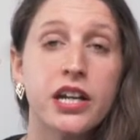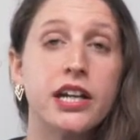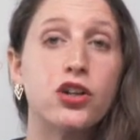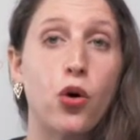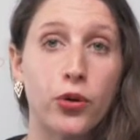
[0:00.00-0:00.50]

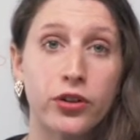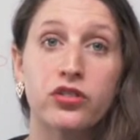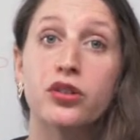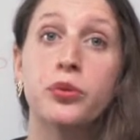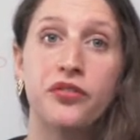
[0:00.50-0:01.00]
in order
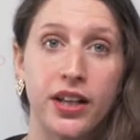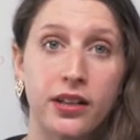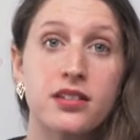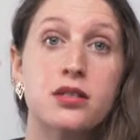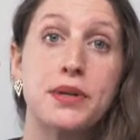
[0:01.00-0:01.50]
to
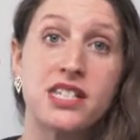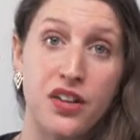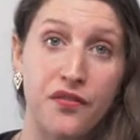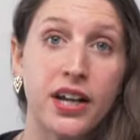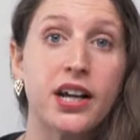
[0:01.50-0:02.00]
reveal
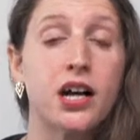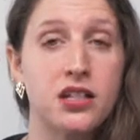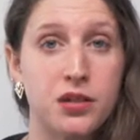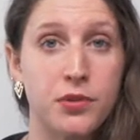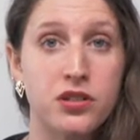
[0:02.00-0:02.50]
specific
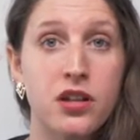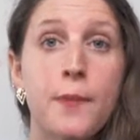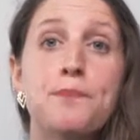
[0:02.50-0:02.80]
customers